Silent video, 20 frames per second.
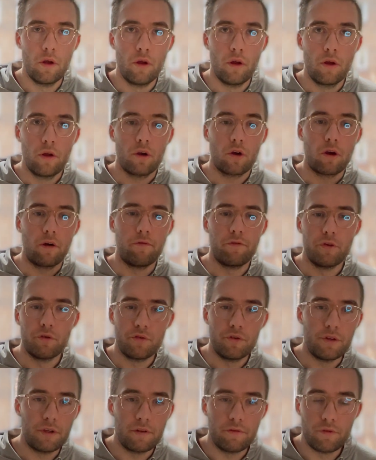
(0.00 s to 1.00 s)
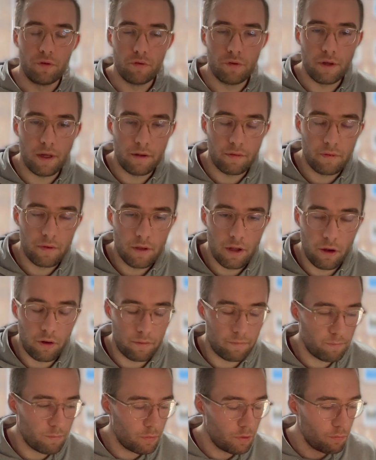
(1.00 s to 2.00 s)
confusion diffusion,
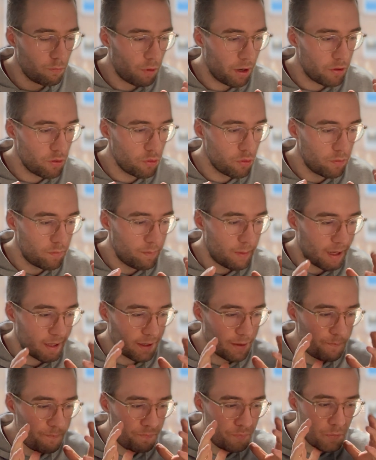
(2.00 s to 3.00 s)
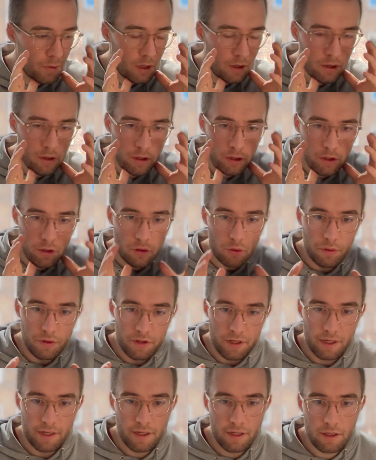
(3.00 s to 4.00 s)
where you
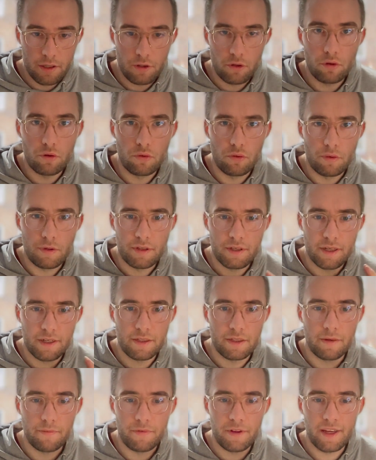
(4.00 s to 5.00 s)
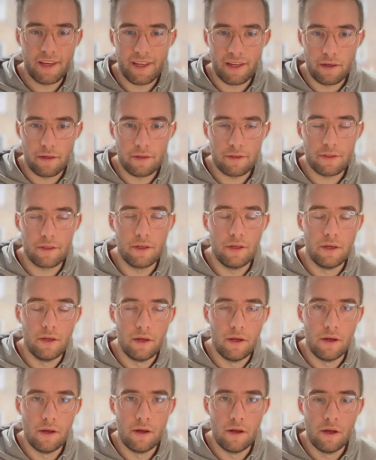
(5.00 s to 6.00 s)
intend something else.
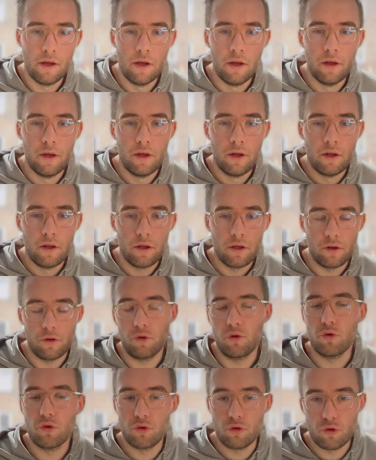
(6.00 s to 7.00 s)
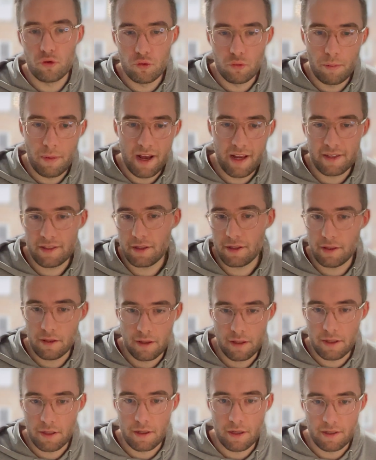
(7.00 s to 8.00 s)
You mask
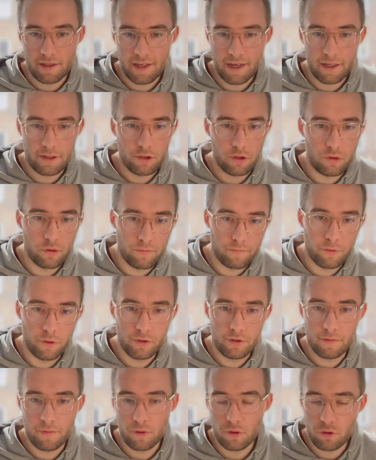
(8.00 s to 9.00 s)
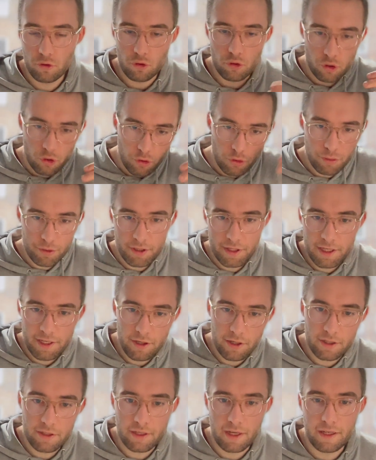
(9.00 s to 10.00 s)
the attack. So you first of all you do
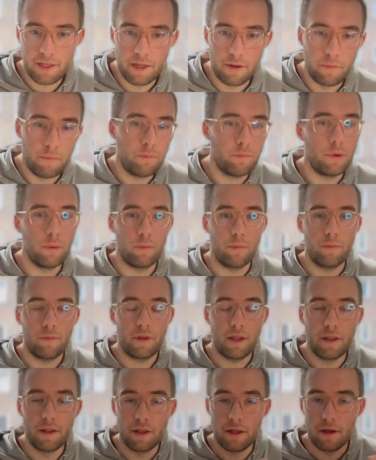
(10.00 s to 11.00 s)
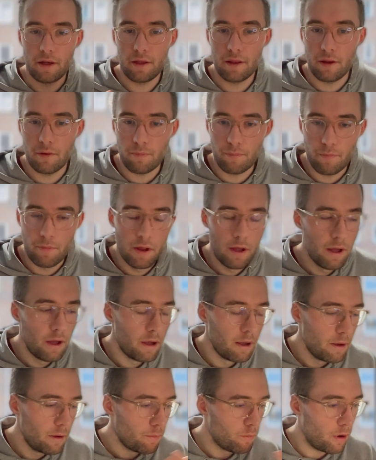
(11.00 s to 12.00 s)
DDoS, and then they
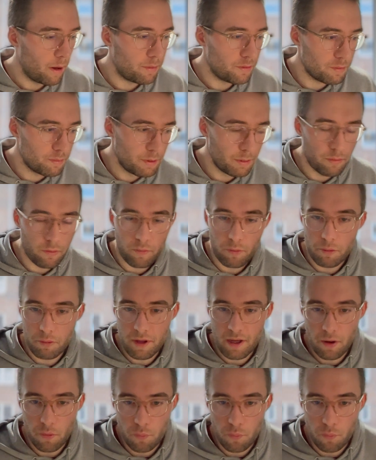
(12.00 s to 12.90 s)
perhaps people will be